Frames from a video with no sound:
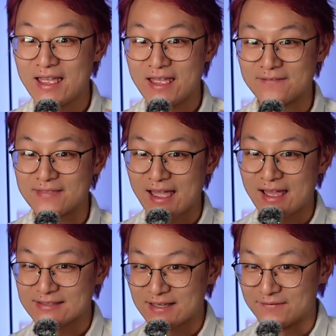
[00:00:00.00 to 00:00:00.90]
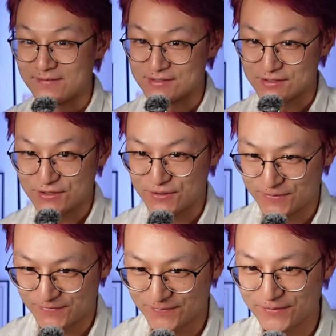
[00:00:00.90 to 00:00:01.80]
If that has convinced
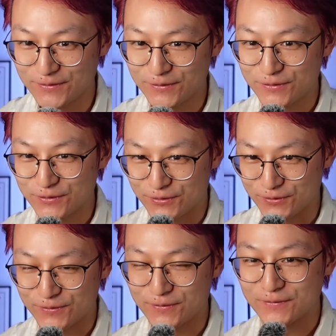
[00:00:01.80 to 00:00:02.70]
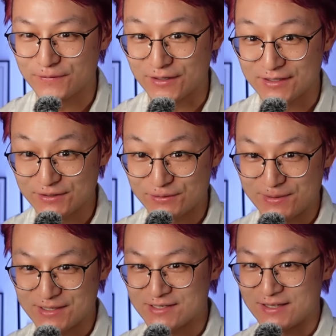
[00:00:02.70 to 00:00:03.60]
you for us to
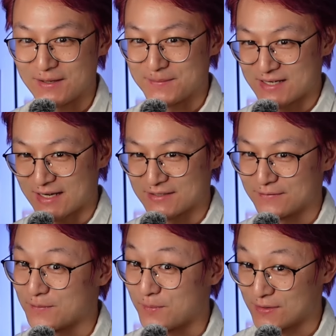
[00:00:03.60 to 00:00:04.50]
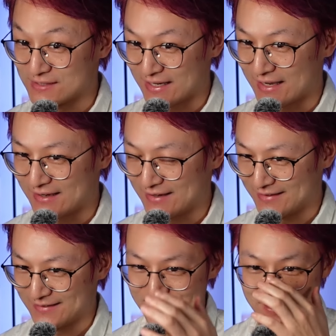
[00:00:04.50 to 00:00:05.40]
reach the objective for more singing
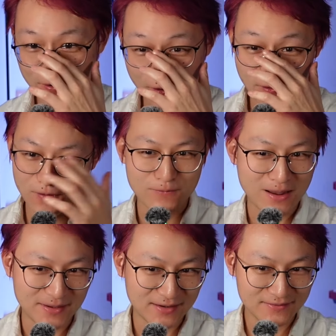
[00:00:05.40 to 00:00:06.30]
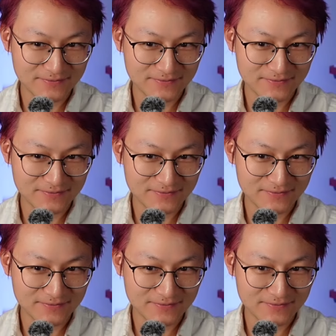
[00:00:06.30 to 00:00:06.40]
or rapping,